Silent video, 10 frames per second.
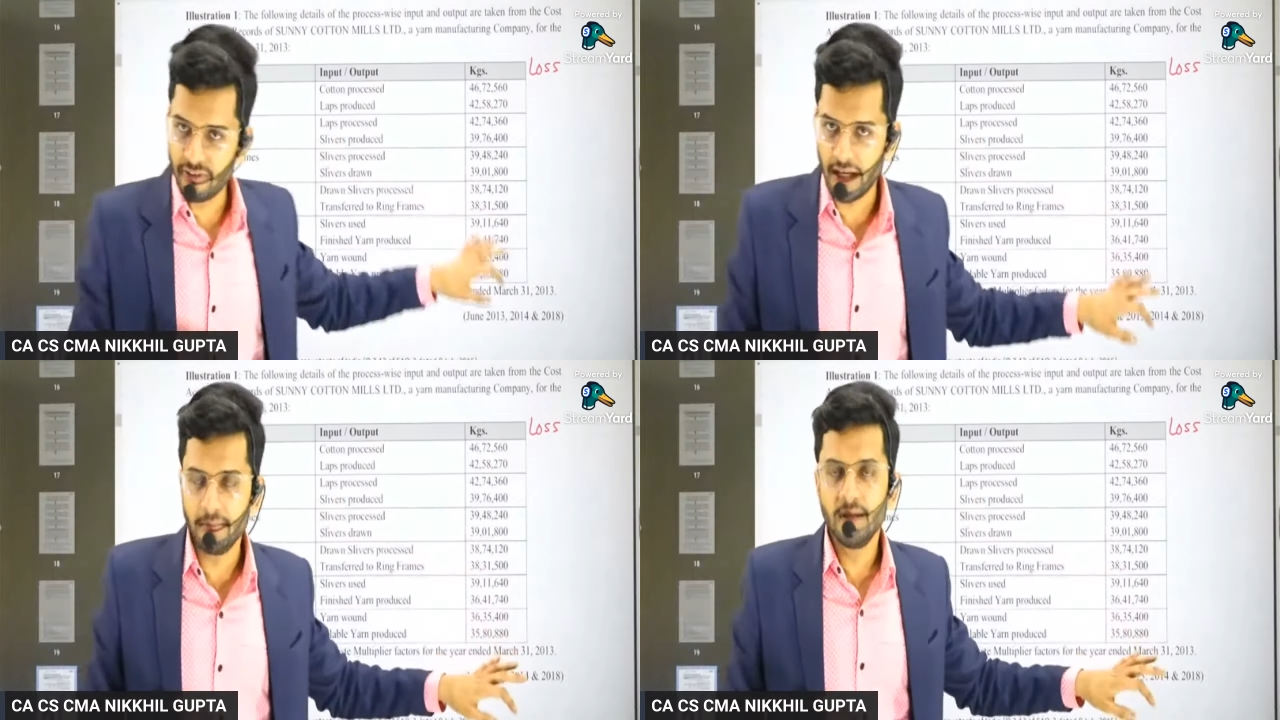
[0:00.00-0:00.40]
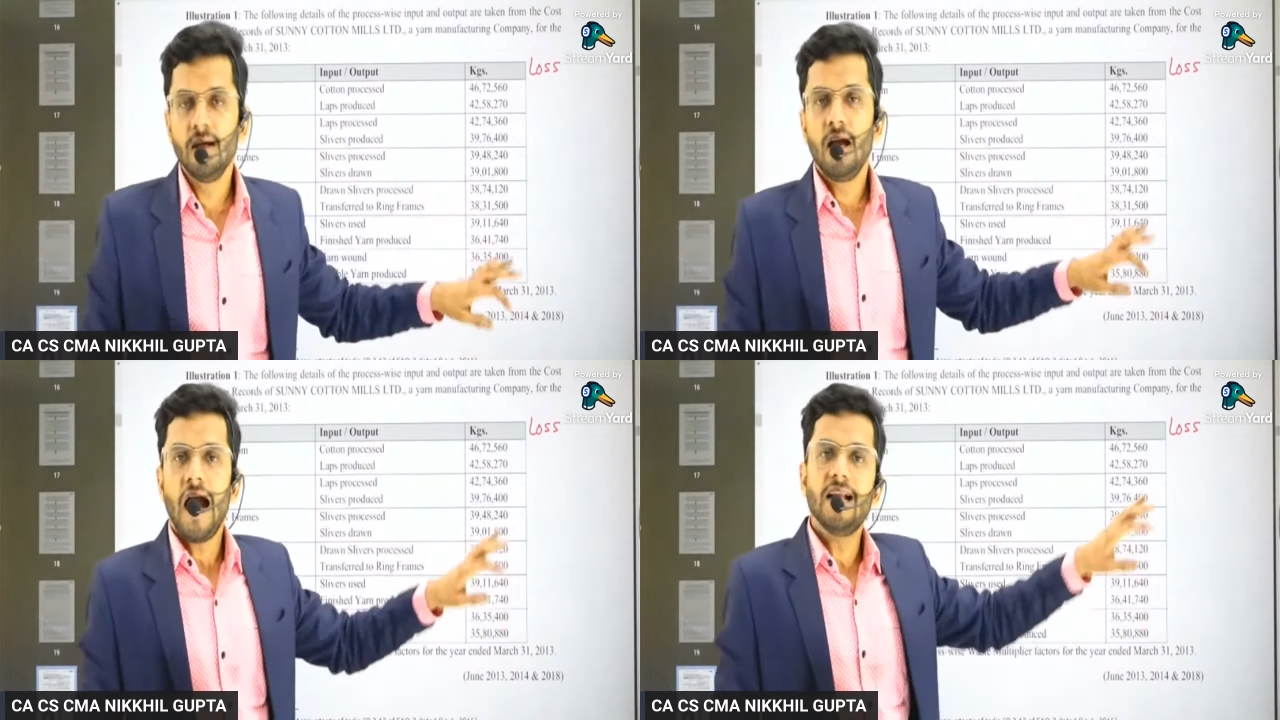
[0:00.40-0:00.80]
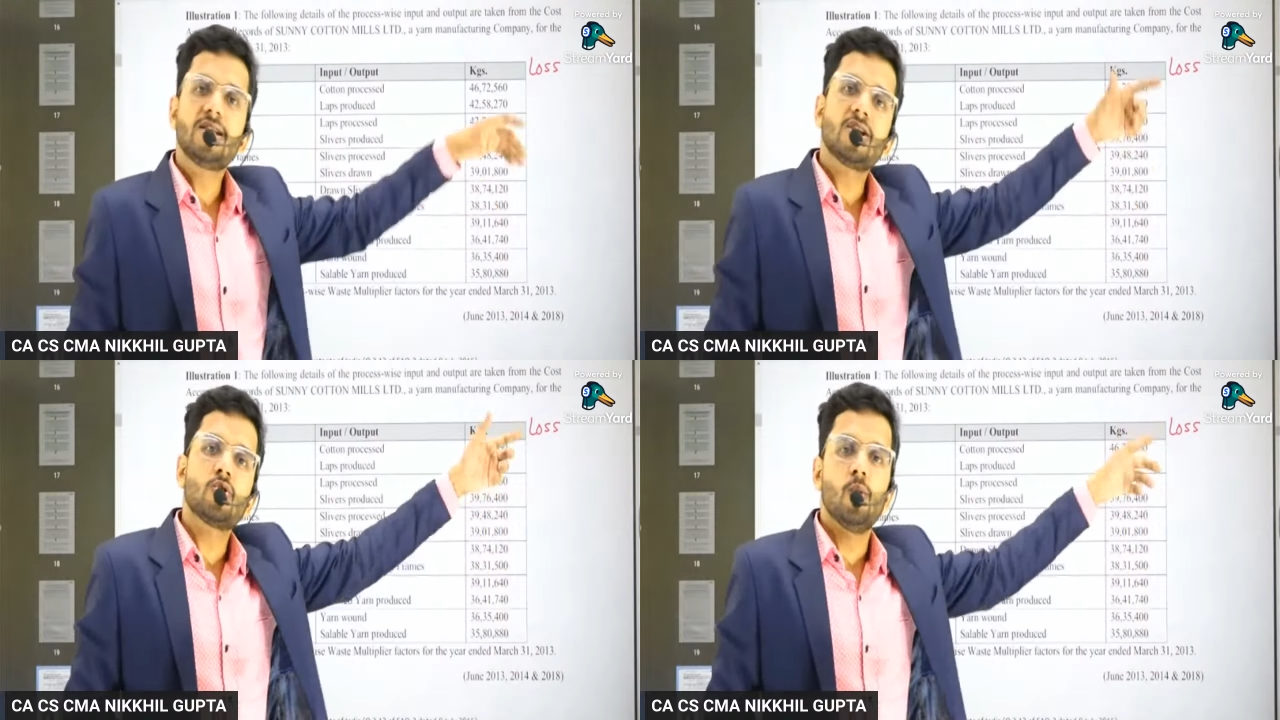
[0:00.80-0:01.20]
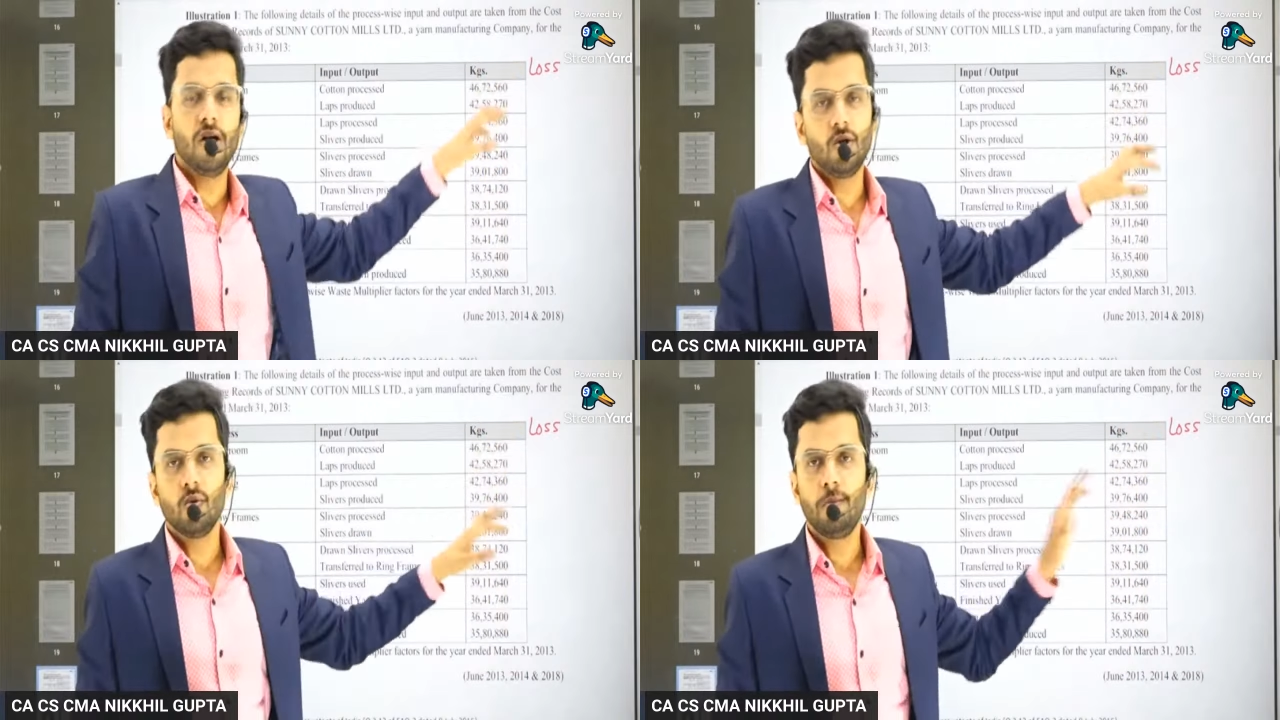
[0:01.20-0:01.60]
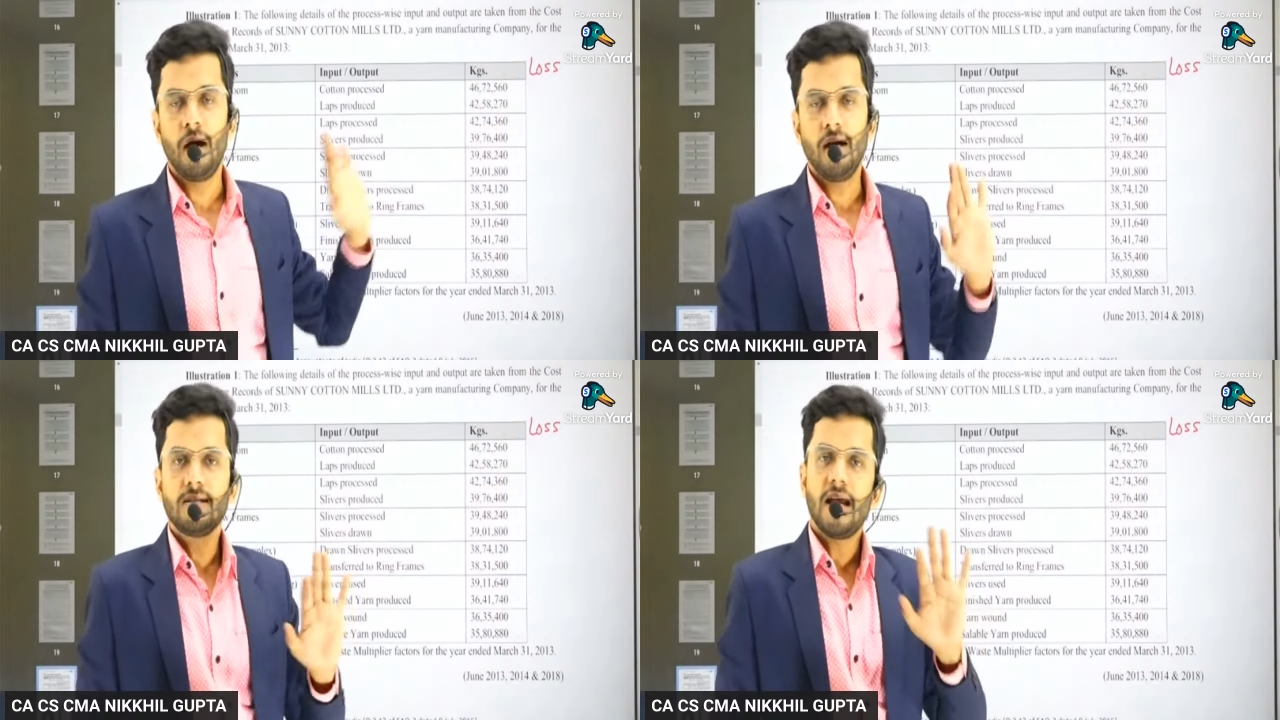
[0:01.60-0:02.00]
time. I'll just do 1-2
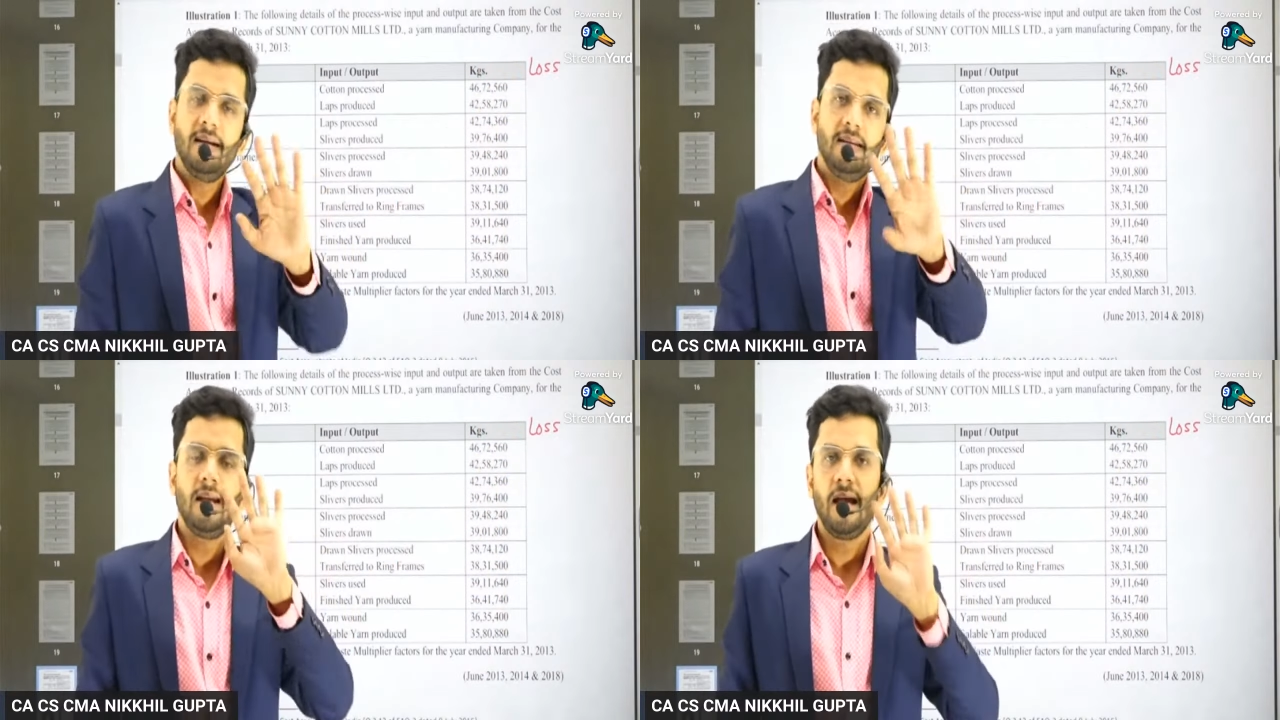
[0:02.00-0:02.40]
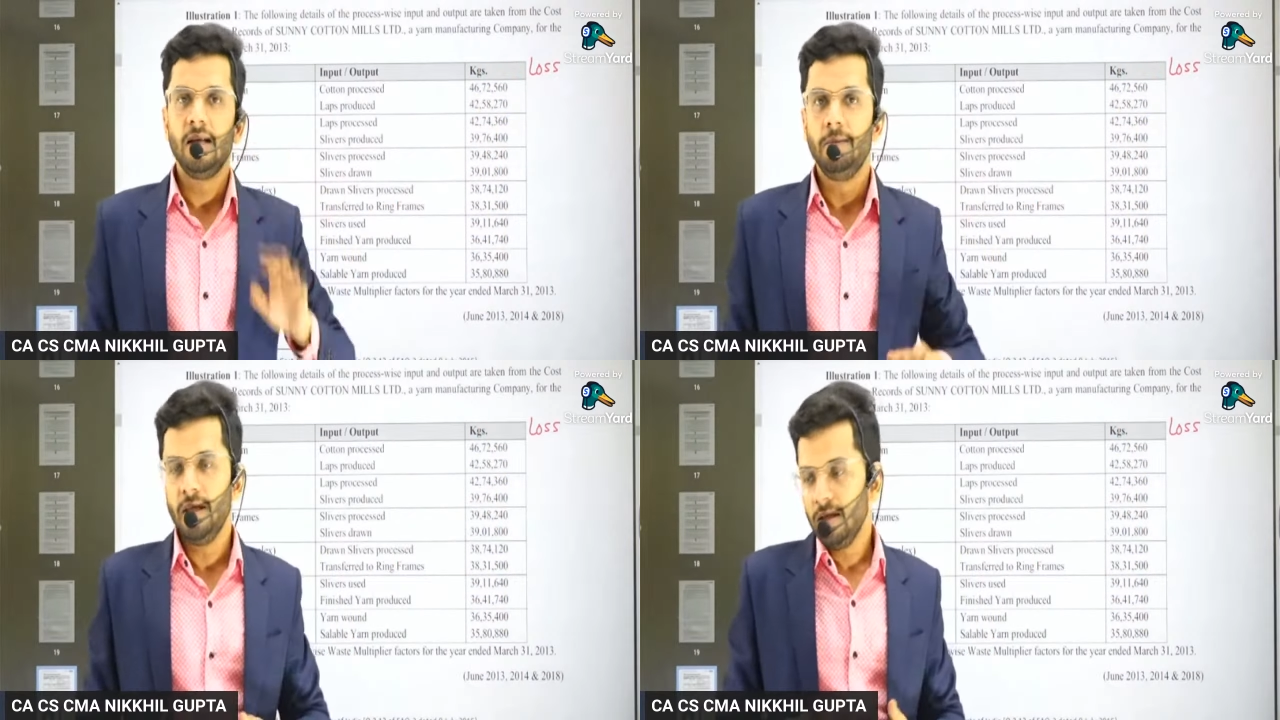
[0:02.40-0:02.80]
parts and then I'll be